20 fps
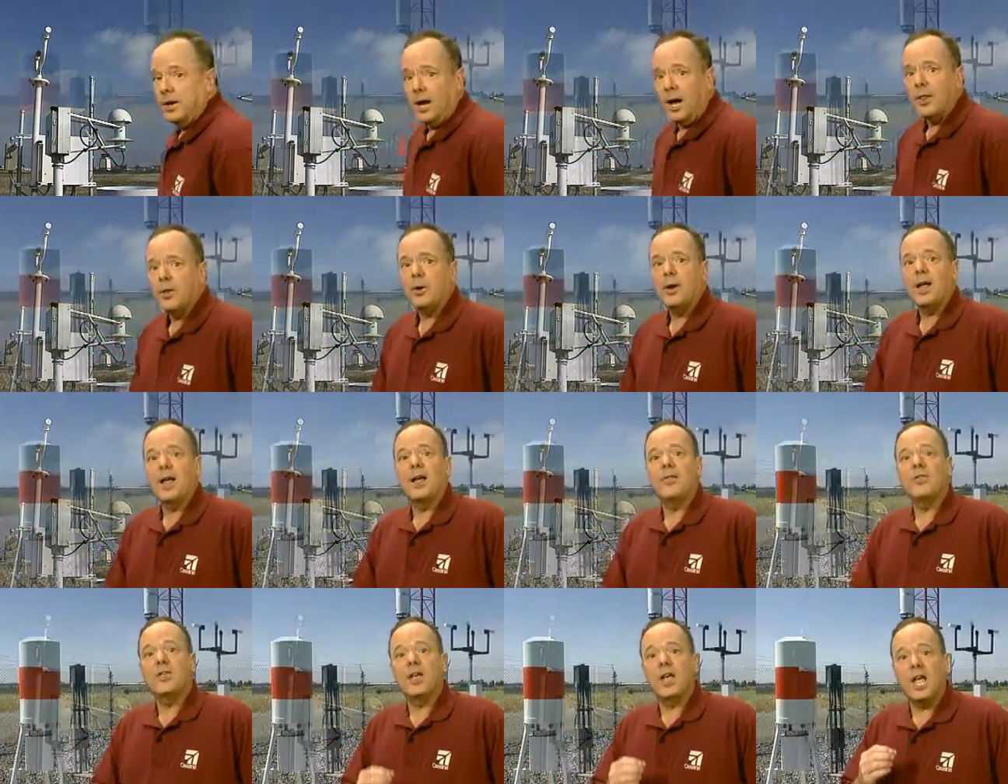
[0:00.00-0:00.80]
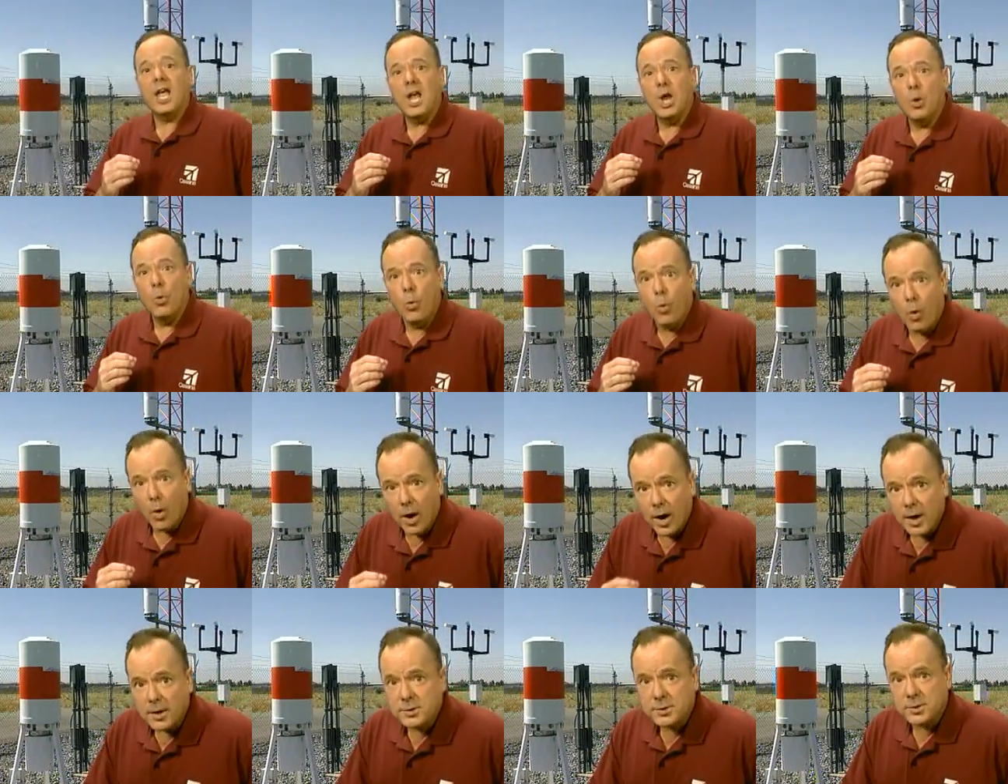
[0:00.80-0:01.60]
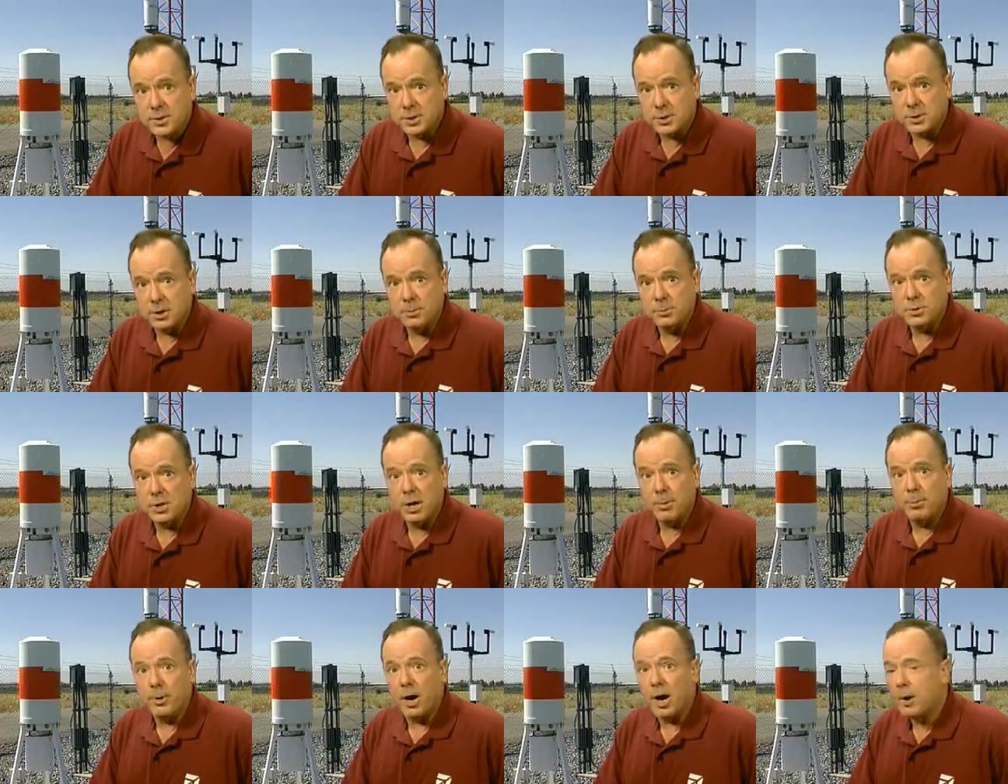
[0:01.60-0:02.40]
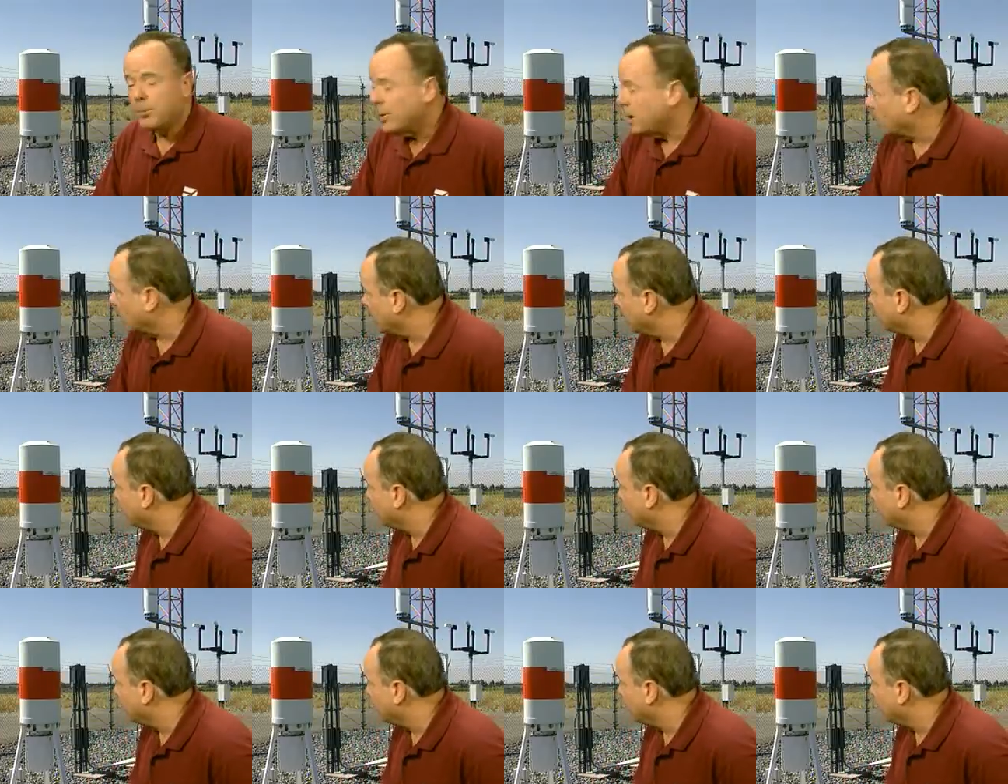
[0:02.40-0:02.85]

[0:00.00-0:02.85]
the other hand, the AWOS systems are primarily